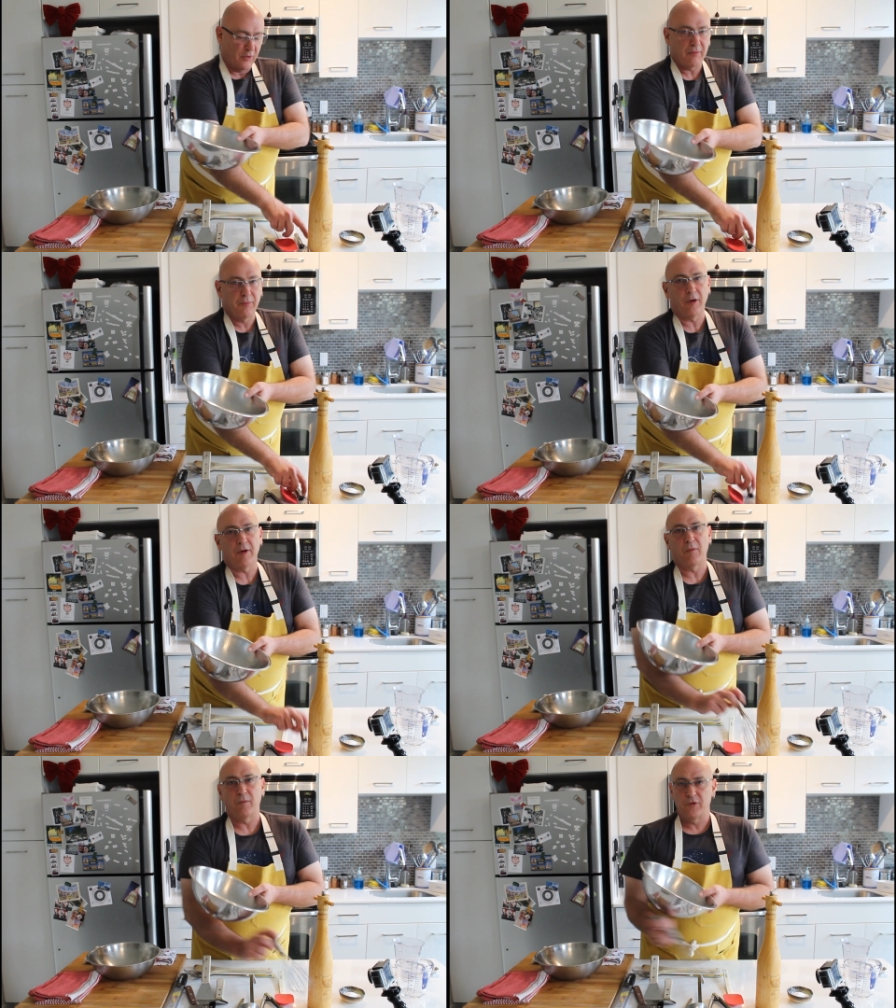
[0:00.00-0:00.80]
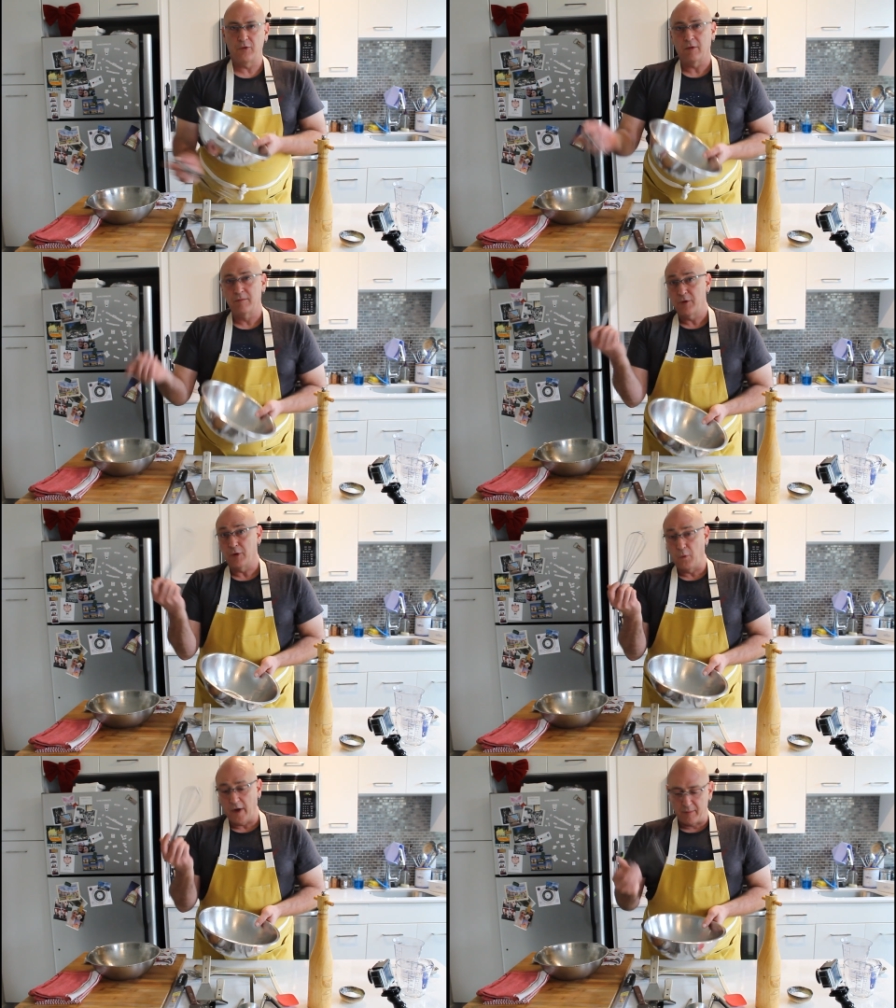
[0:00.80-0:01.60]
most important tool,
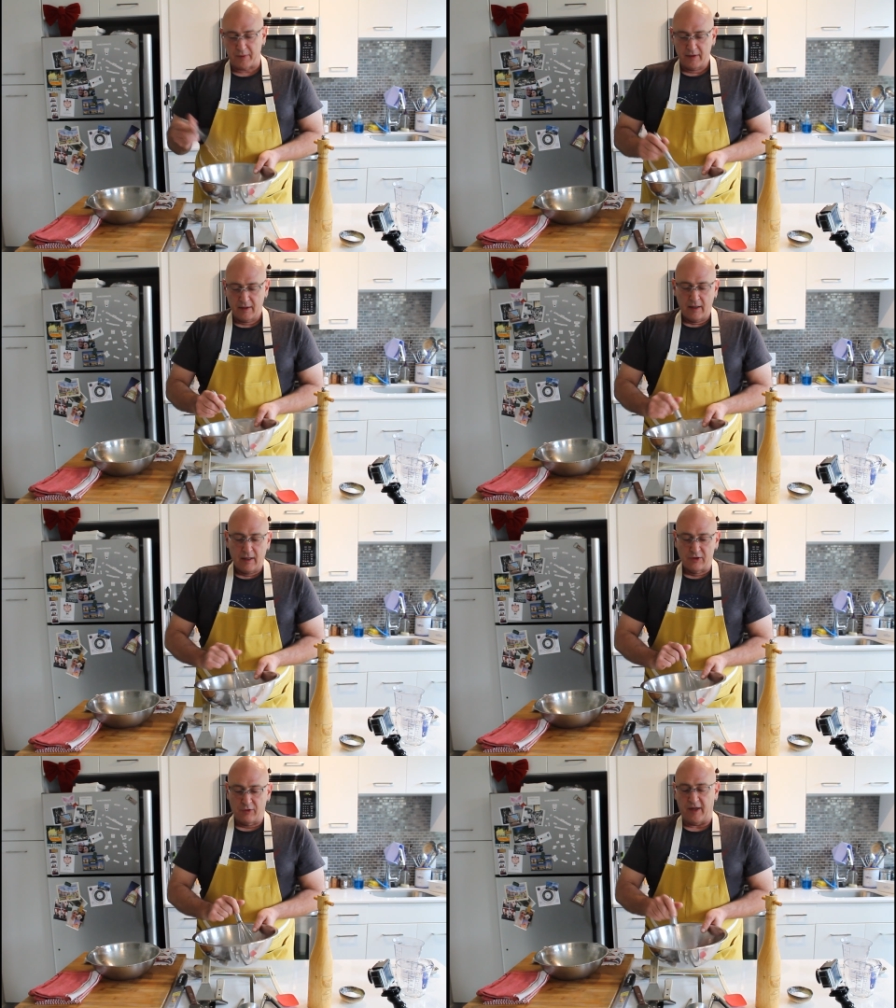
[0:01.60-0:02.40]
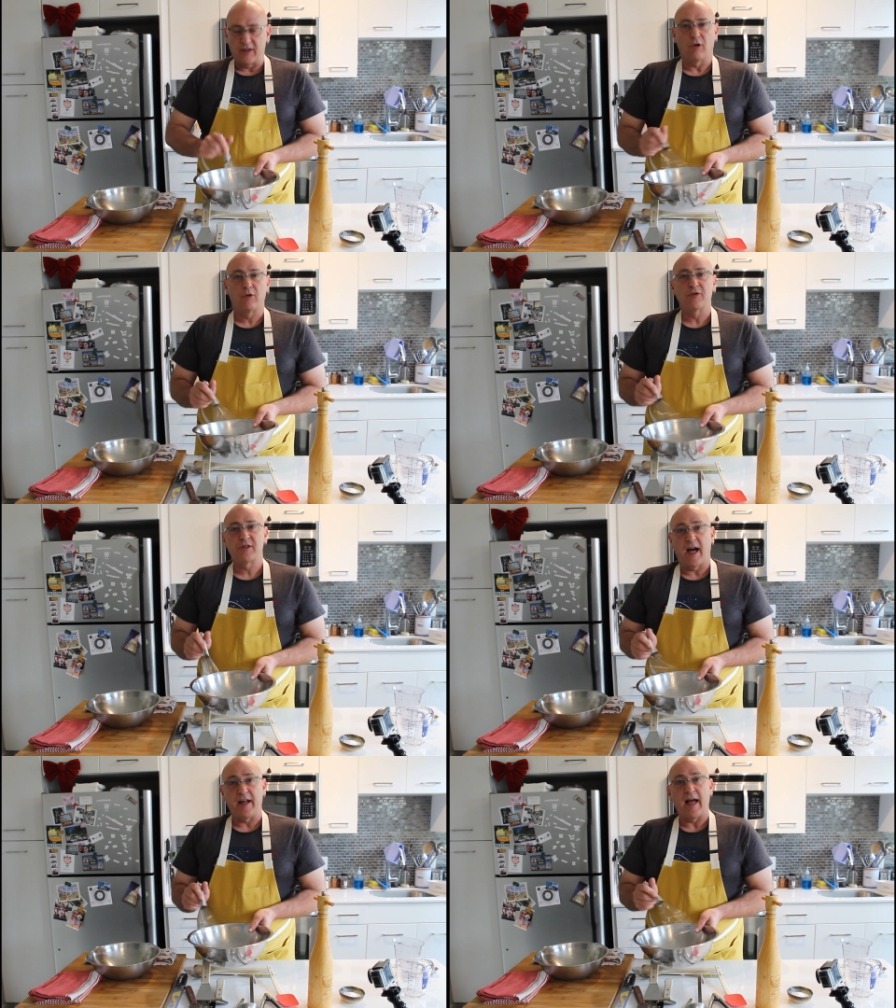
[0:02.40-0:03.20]
your whip, so things don't go
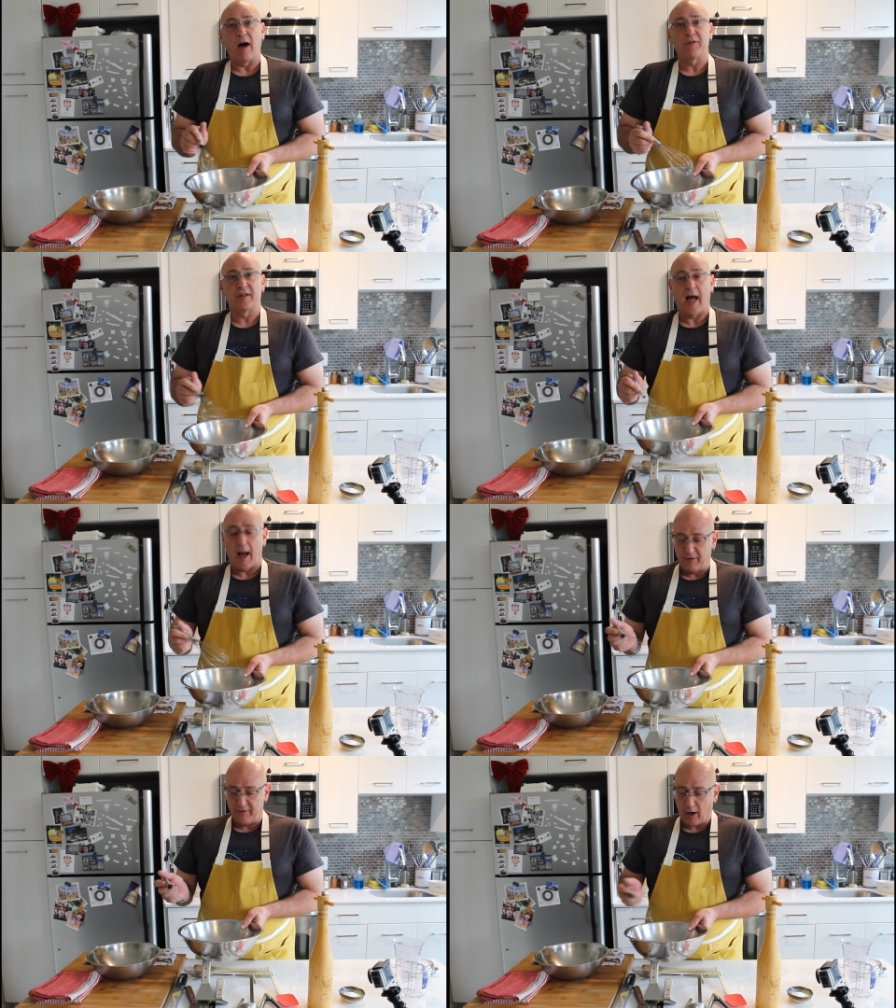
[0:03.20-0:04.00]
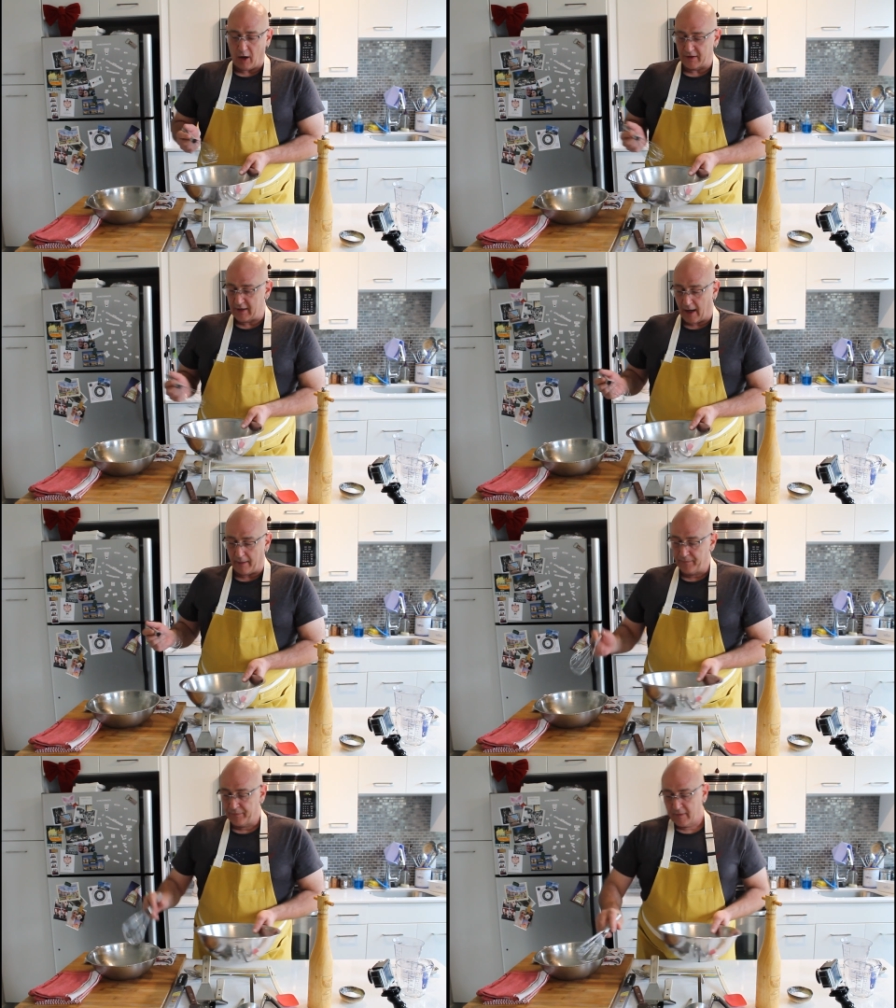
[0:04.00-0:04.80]
sliding out the top of it all the
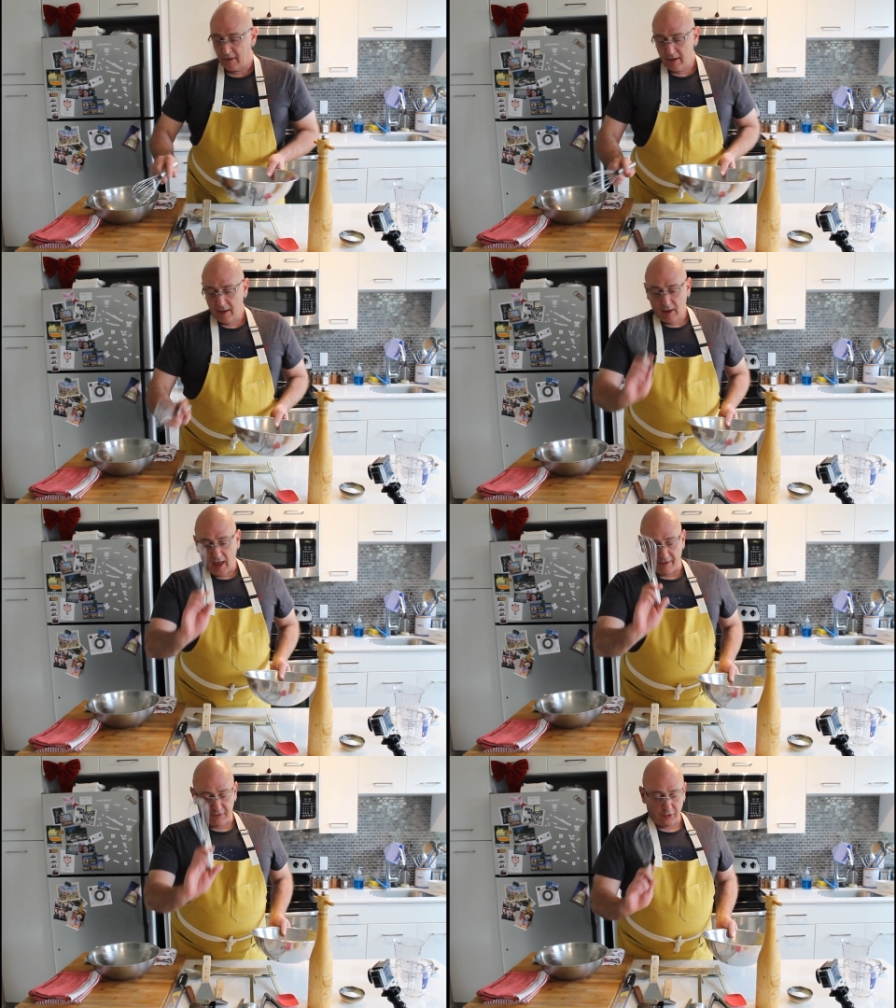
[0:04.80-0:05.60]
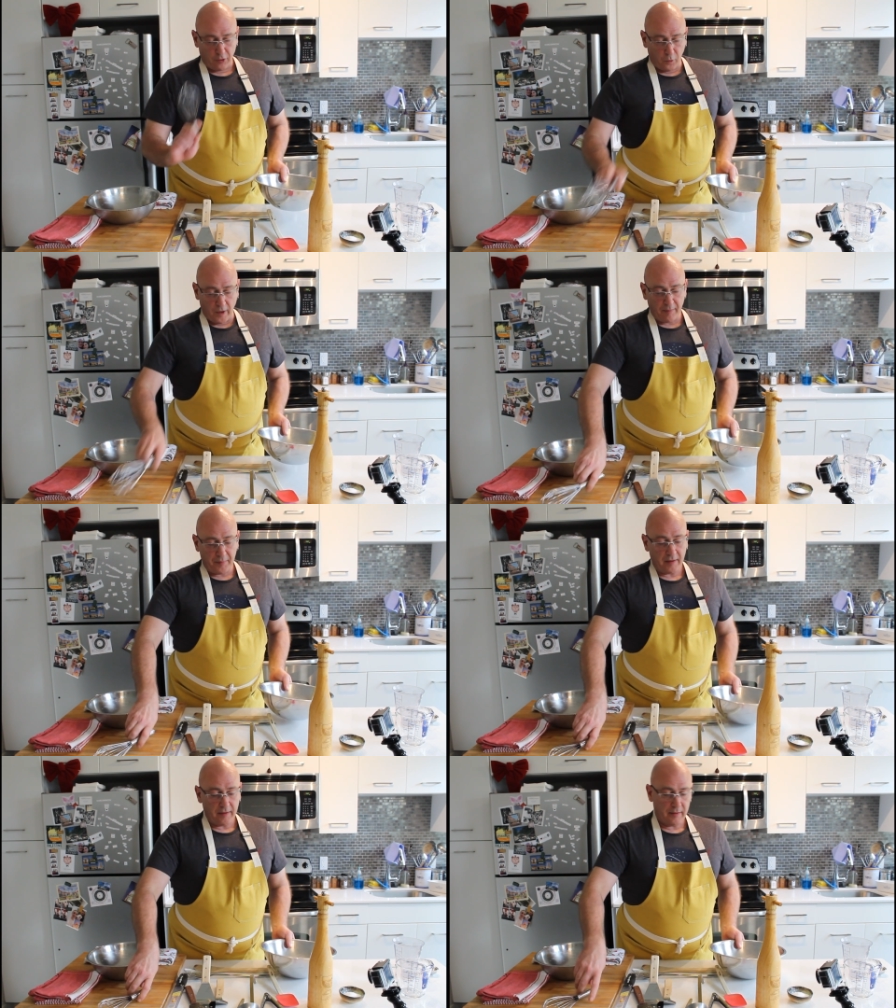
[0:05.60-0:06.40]
time. After your
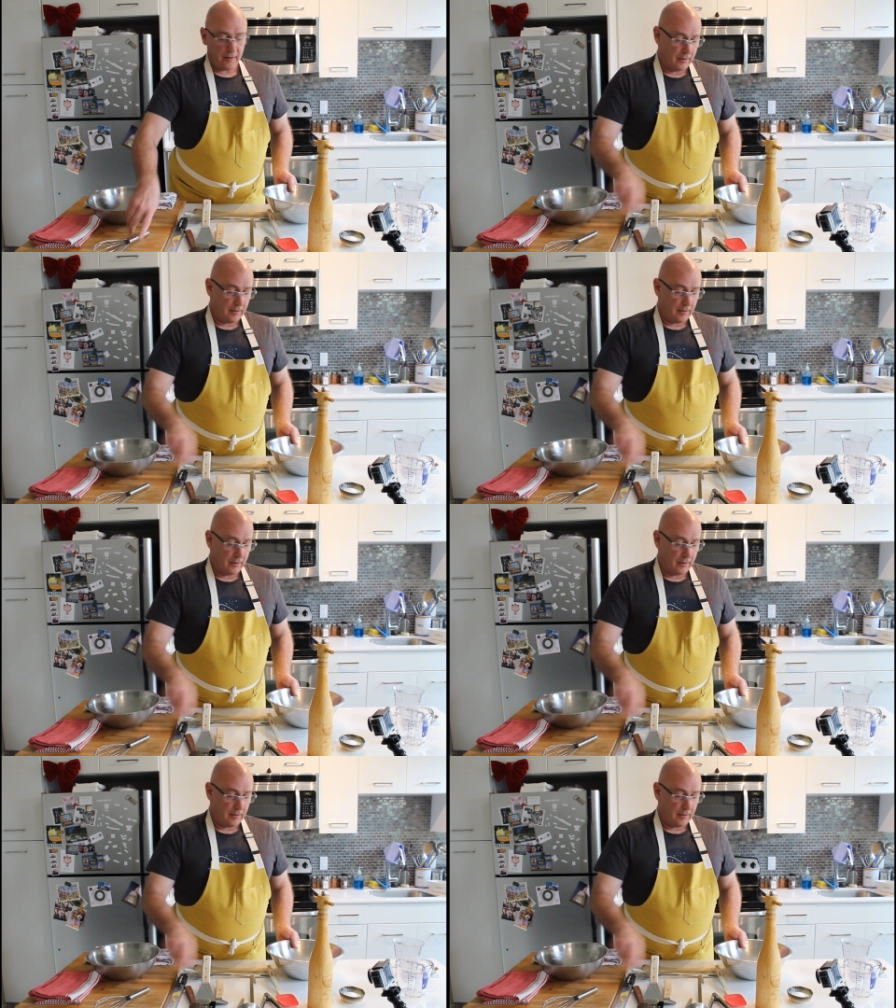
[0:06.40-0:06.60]
whip,